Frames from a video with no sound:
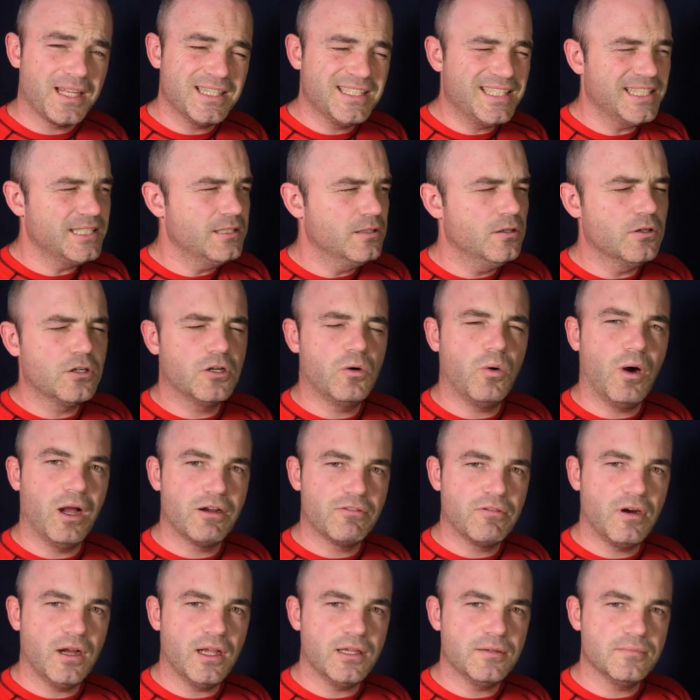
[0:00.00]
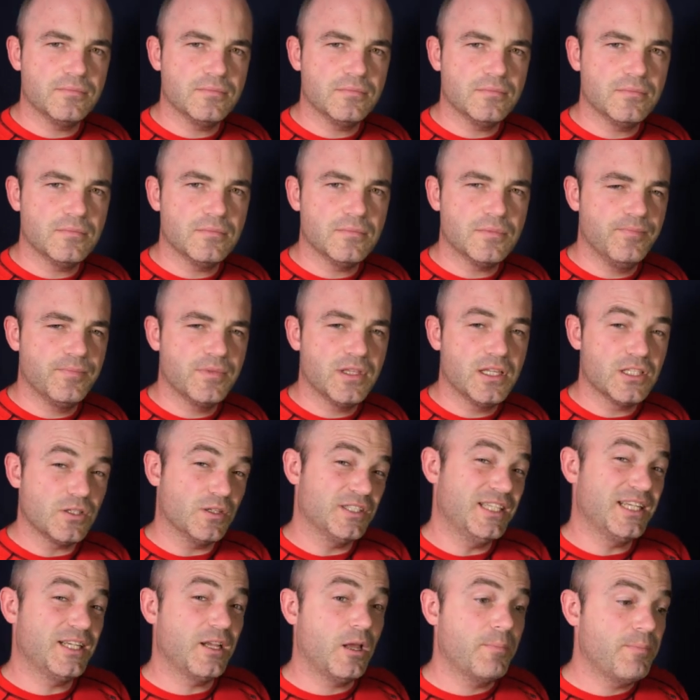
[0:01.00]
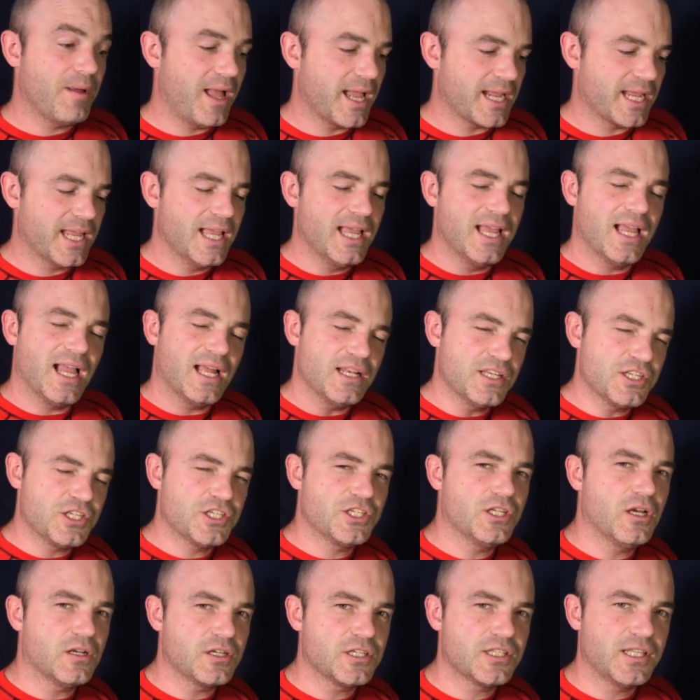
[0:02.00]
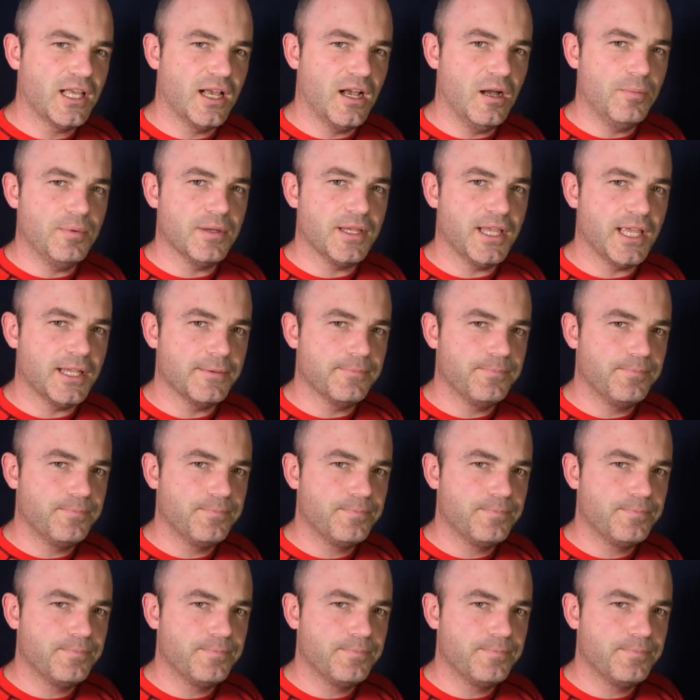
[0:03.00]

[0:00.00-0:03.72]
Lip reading: didn't look quite right. So I did go back and just touch that up again.